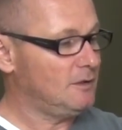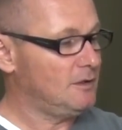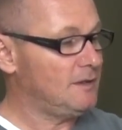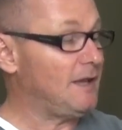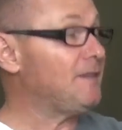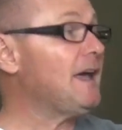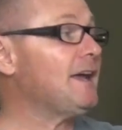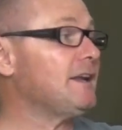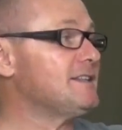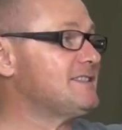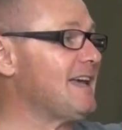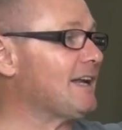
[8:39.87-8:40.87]
Now that
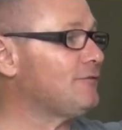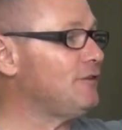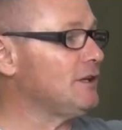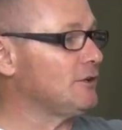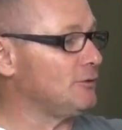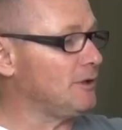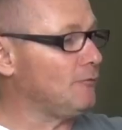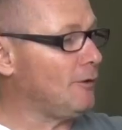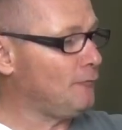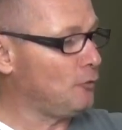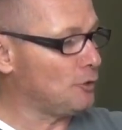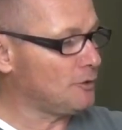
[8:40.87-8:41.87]
exact fingering, 1,
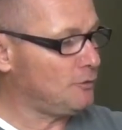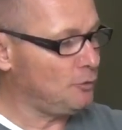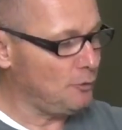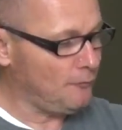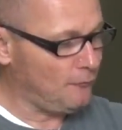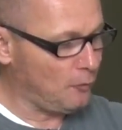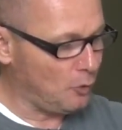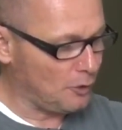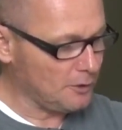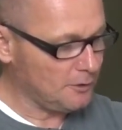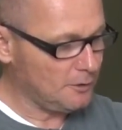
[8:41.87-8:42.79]
4, 2, 4,